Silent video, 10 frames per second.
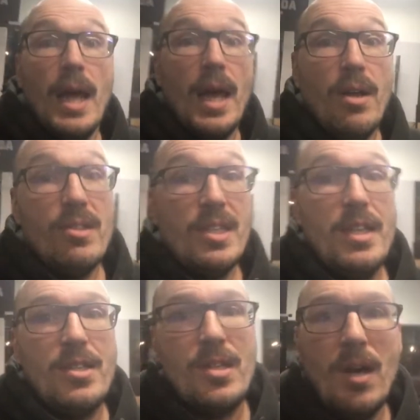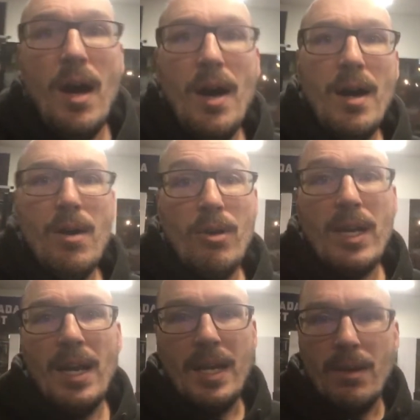L-sits are
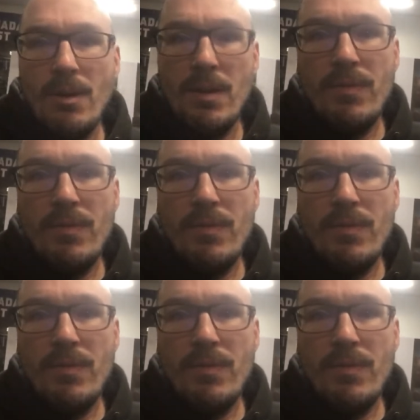kind of like a